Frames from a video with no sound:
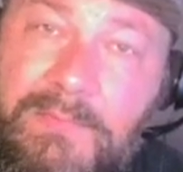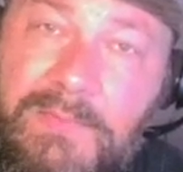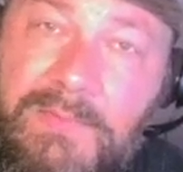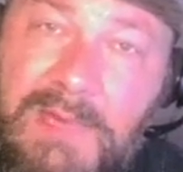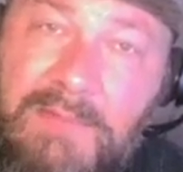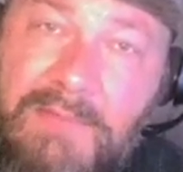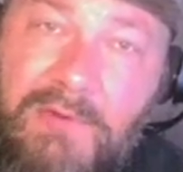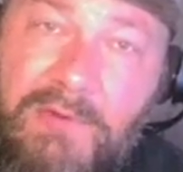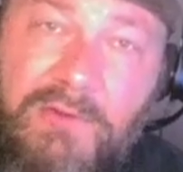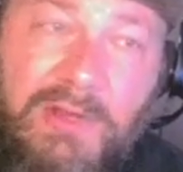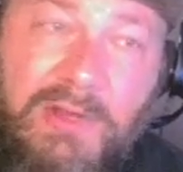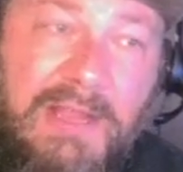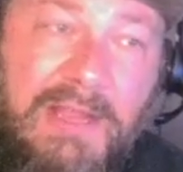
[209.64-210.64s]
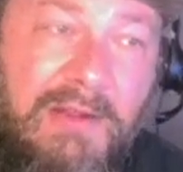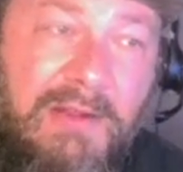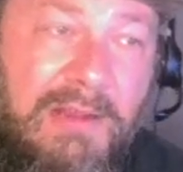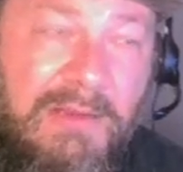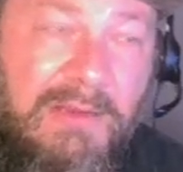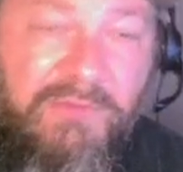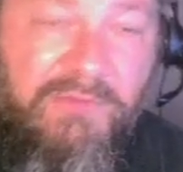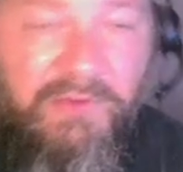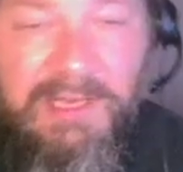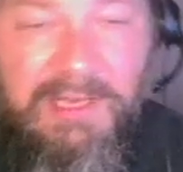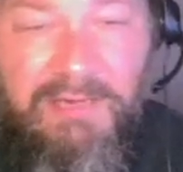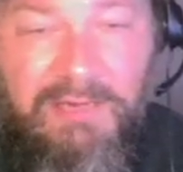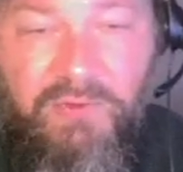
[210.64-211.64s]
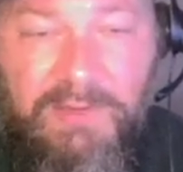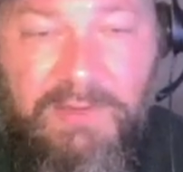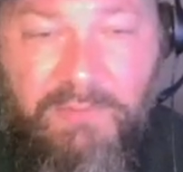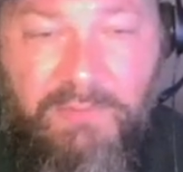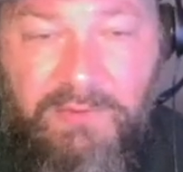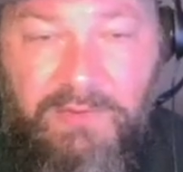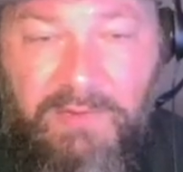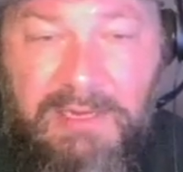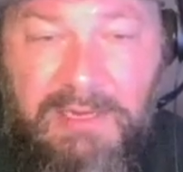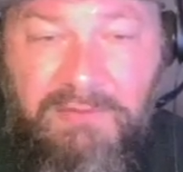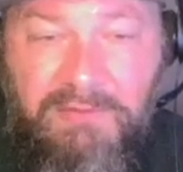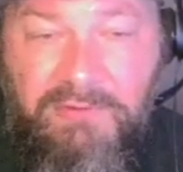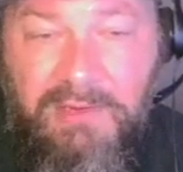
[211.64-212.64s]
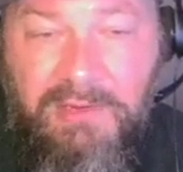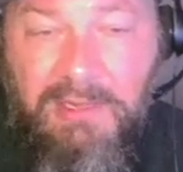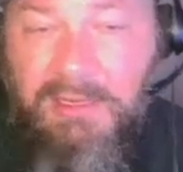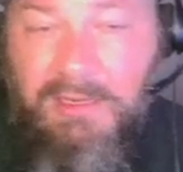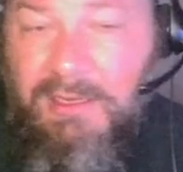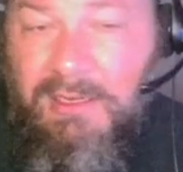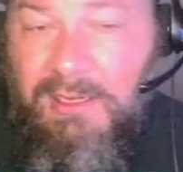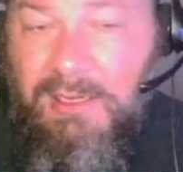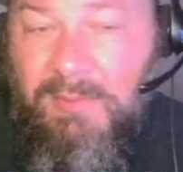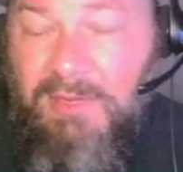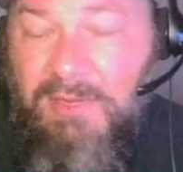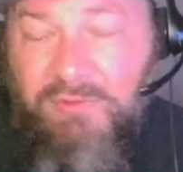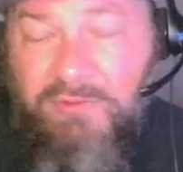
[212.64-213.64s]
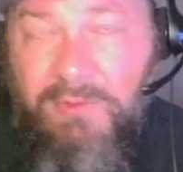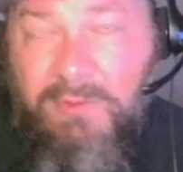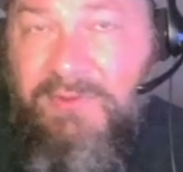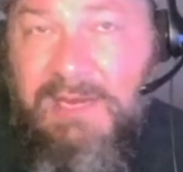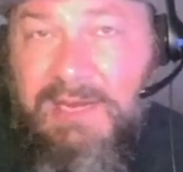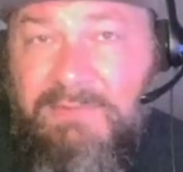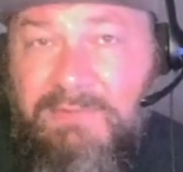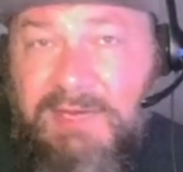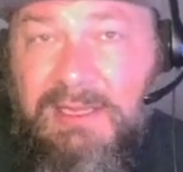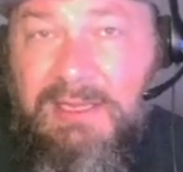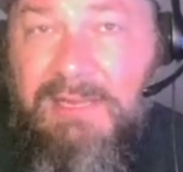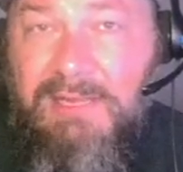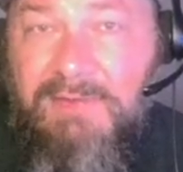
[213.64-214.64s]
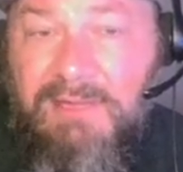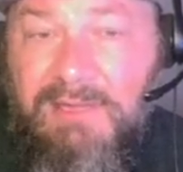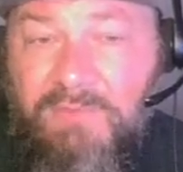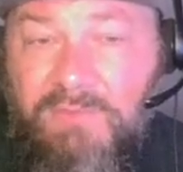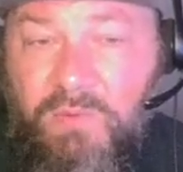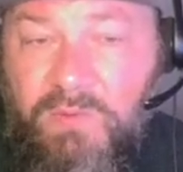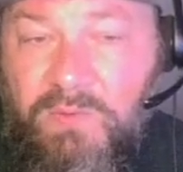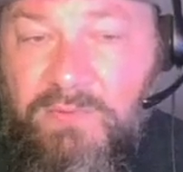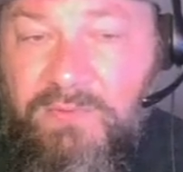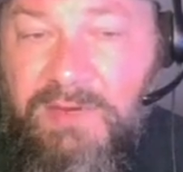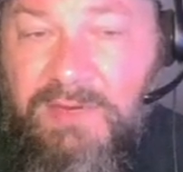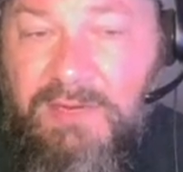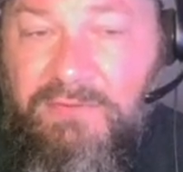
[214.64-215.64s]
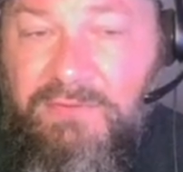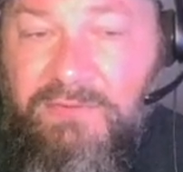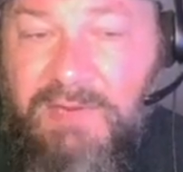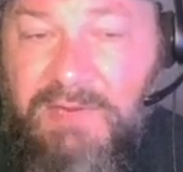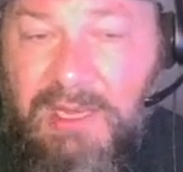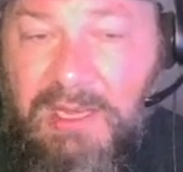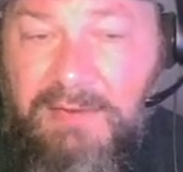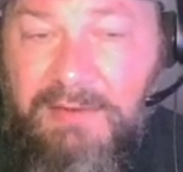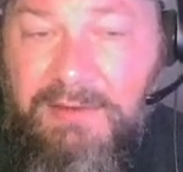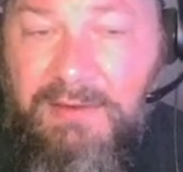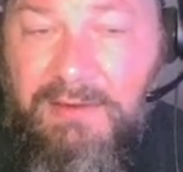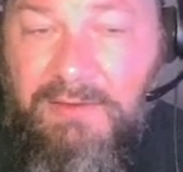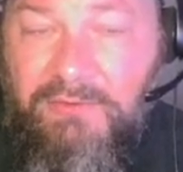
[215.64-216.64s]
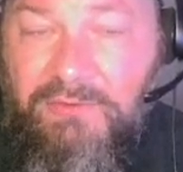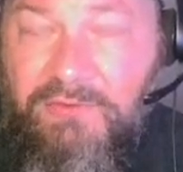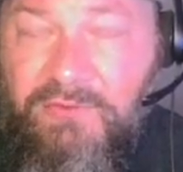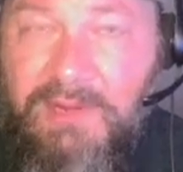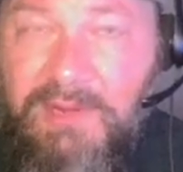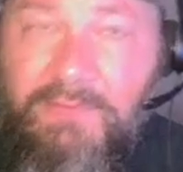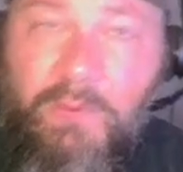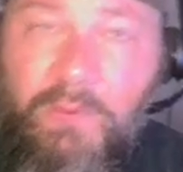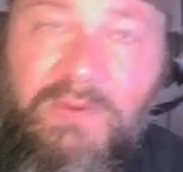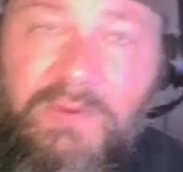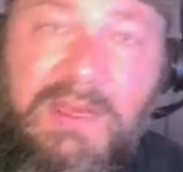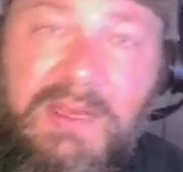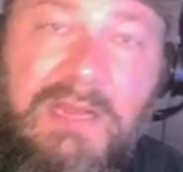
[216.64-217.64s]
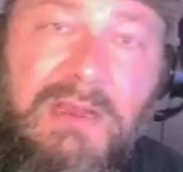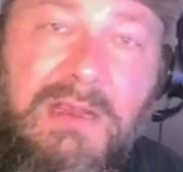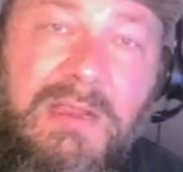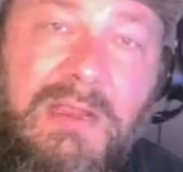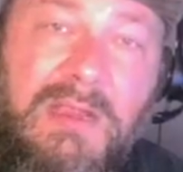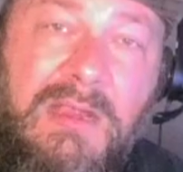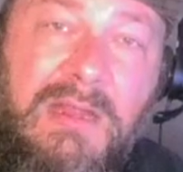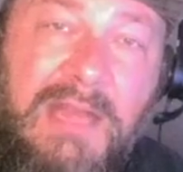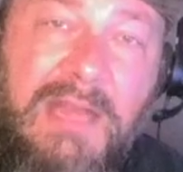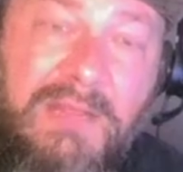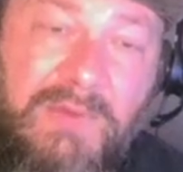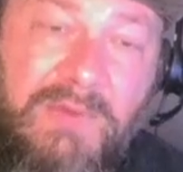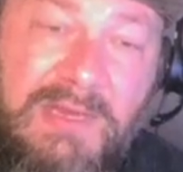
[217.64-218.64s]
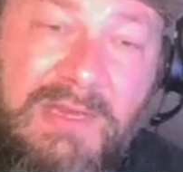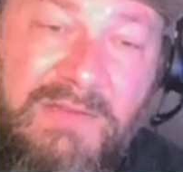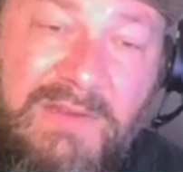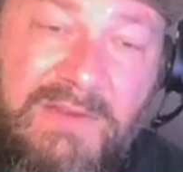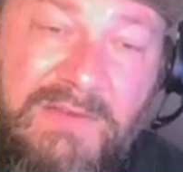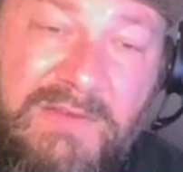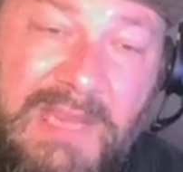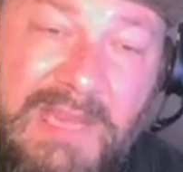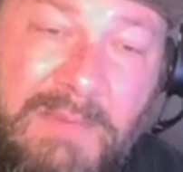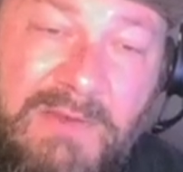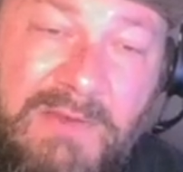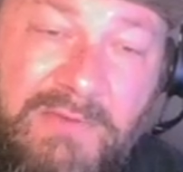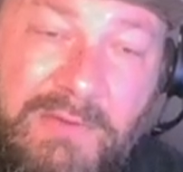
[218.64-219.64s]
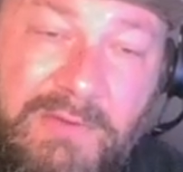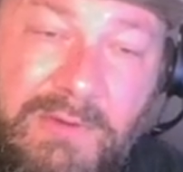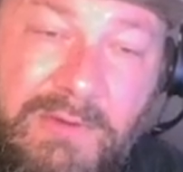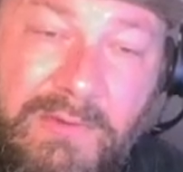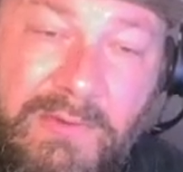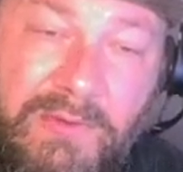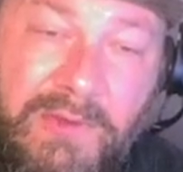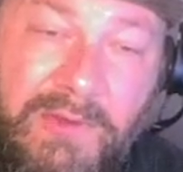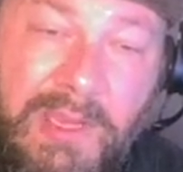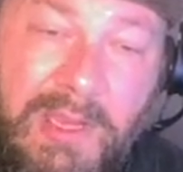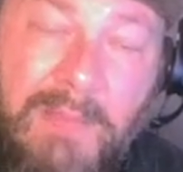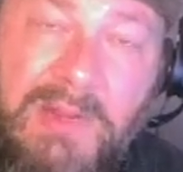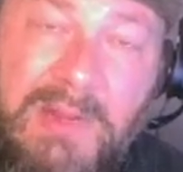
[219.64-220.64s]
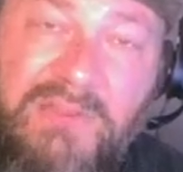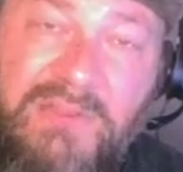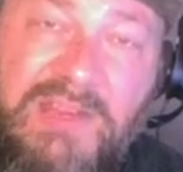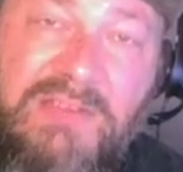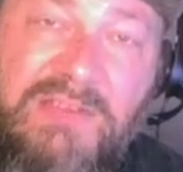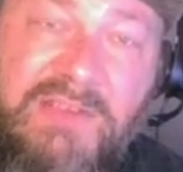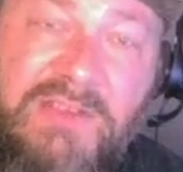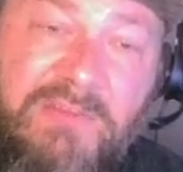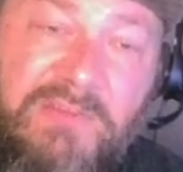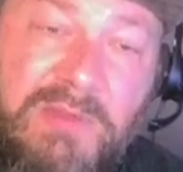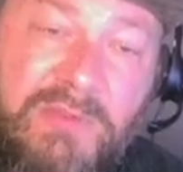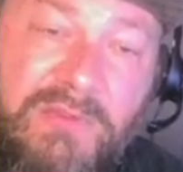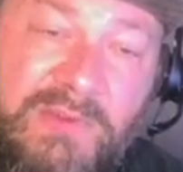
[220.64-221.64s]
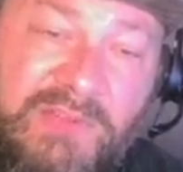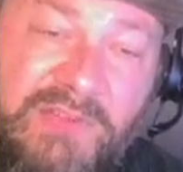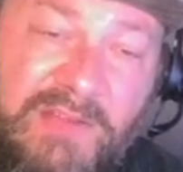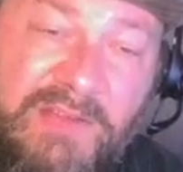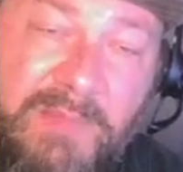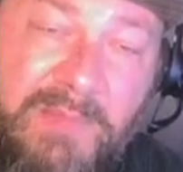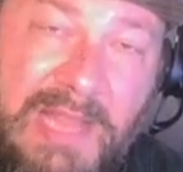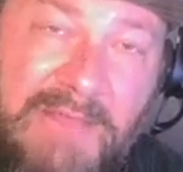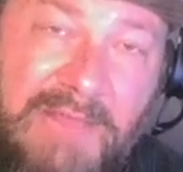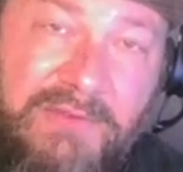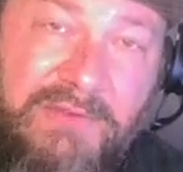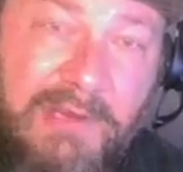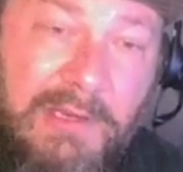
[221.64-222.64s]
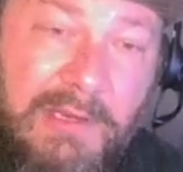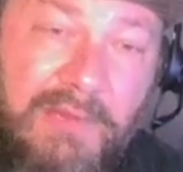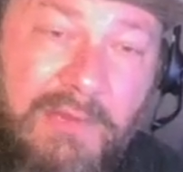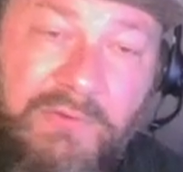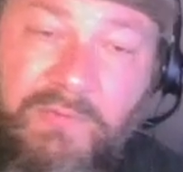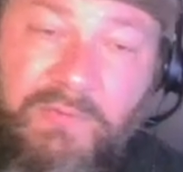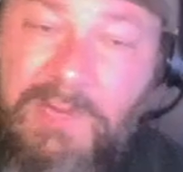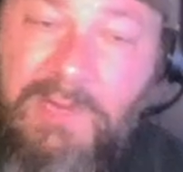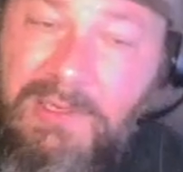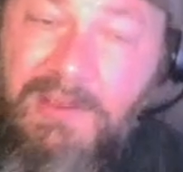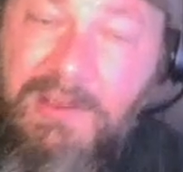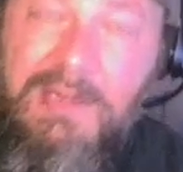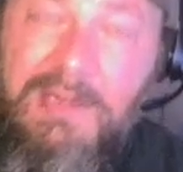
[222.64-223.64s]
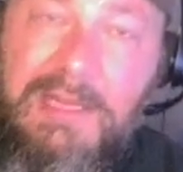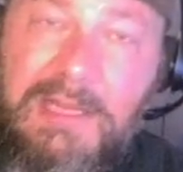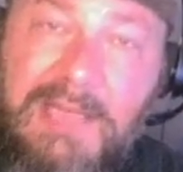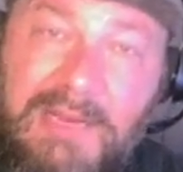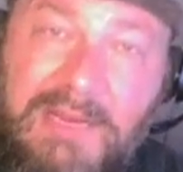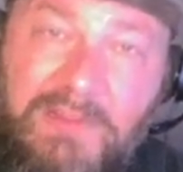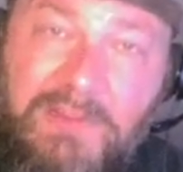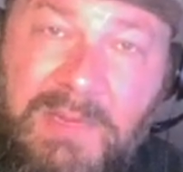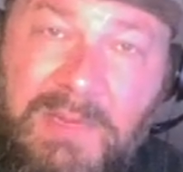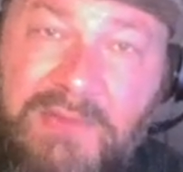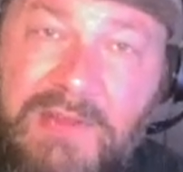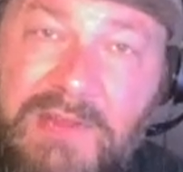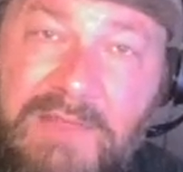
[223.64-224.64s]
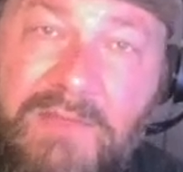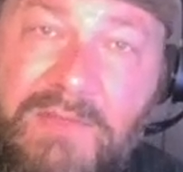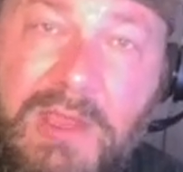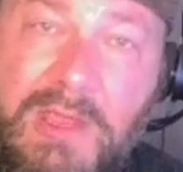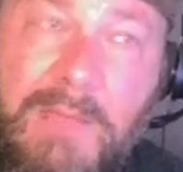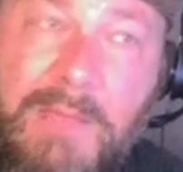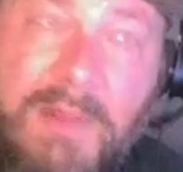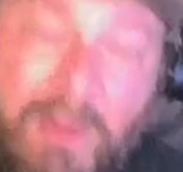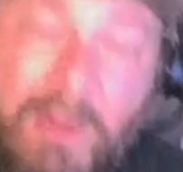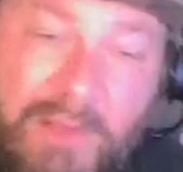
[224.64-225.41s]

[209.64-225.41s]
I've heard talk down at because it's only got like 24-inch range, but 2 up save, T11, 11 wounds, and it's got strength 14, neg 3 d6 damage, but it's d6 plus 3 shots blast. So it's really good into like knights and big stuff, but it also